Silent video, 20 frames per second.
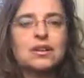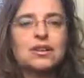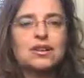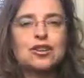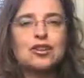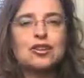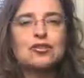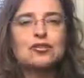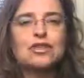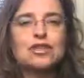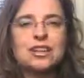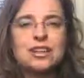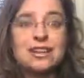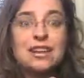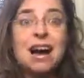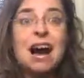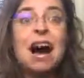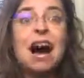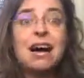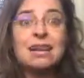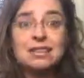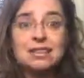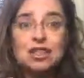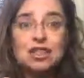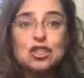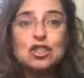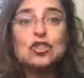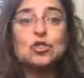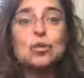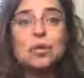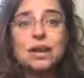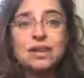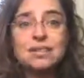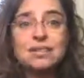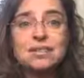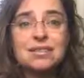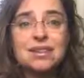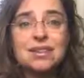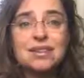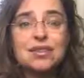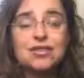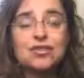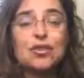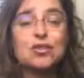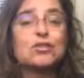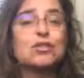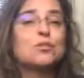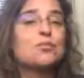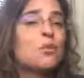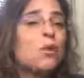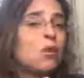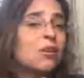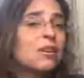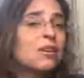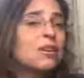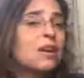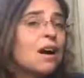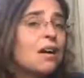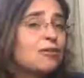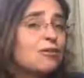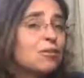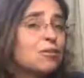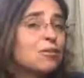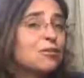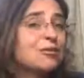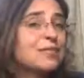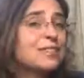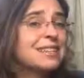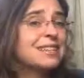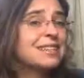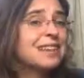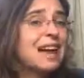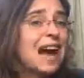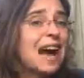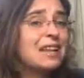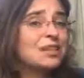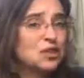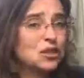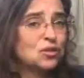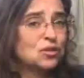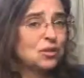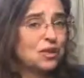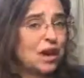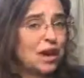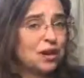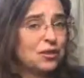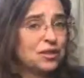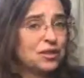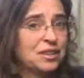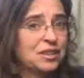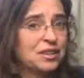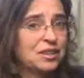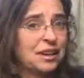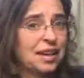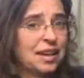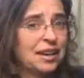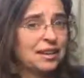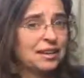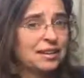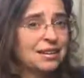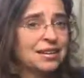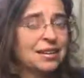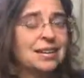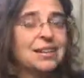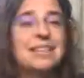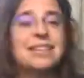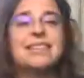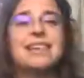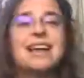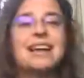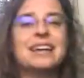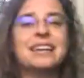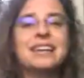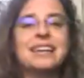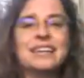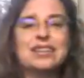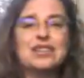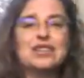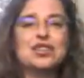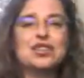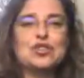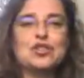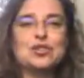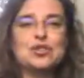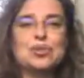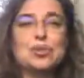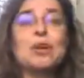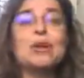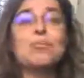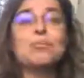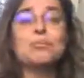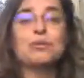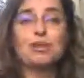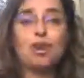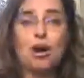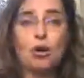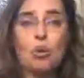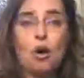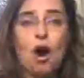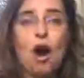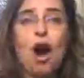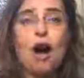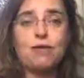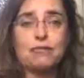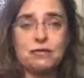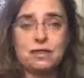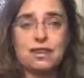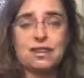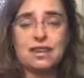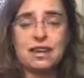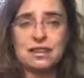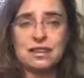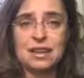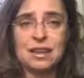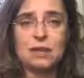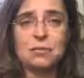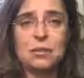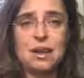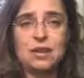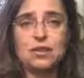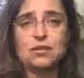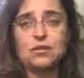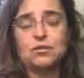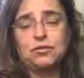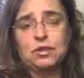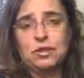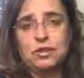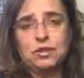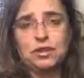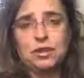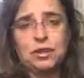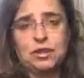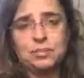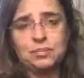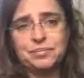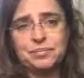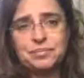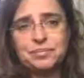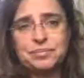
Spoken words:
you know, to not do it. So it's more uncomfortable to not do the healthy thing than it is to blow off the thing that'll make you feel good.